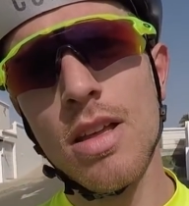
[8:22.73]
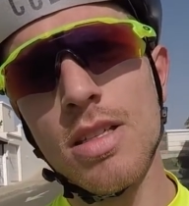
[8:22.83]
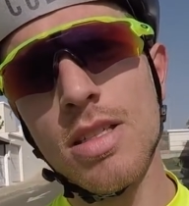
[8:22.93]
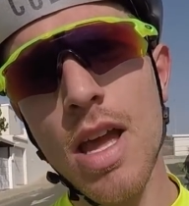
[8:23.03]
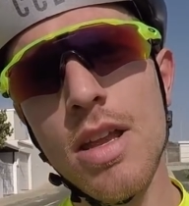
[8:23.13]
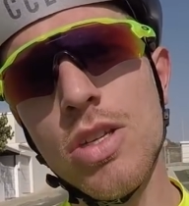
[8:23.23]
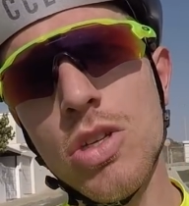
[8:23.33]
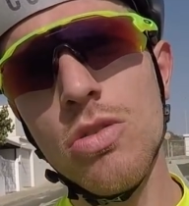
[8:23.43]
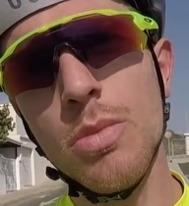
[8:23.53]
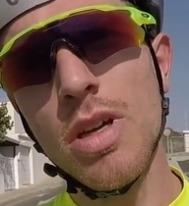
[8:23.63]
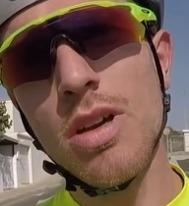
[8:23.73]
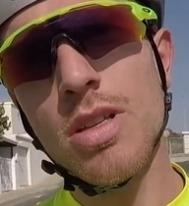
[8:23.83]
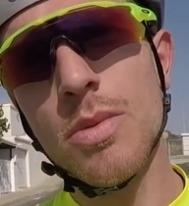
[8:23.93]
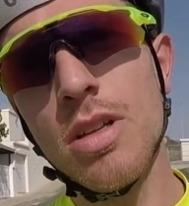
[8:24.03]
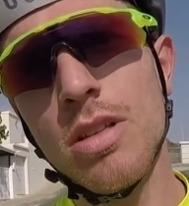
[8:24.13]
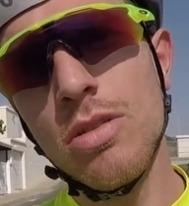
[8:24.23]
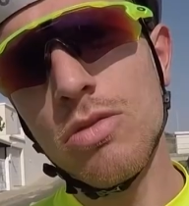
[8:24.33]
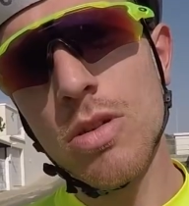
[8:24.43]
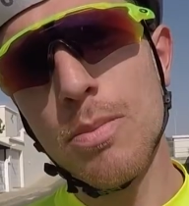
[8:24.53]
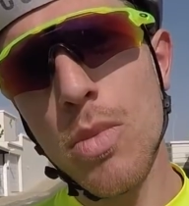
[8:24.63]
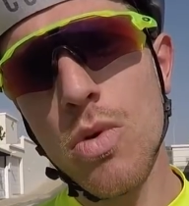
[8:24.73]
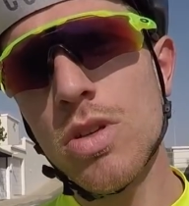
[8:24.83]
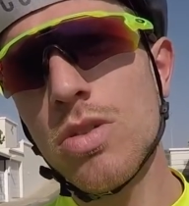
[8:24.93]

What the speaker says: Stay tuned because I'm gonna do some more